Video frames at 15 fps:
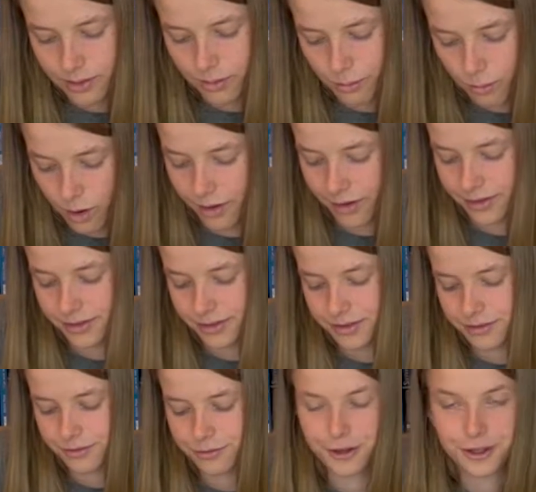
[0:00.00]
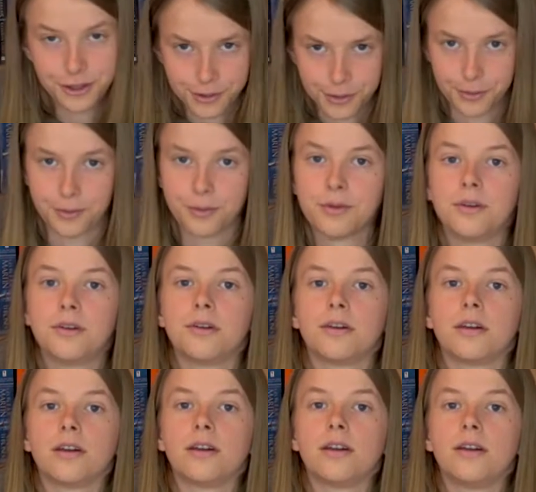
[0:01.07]
works for you.
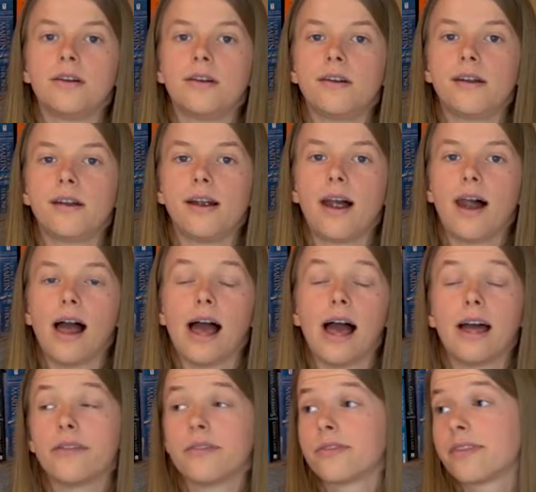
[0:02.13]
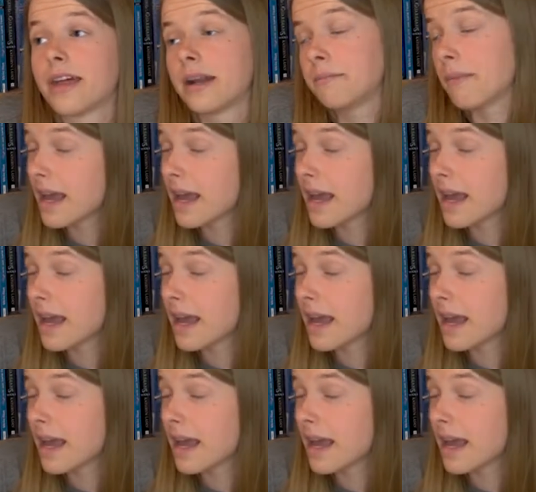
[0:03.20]
And that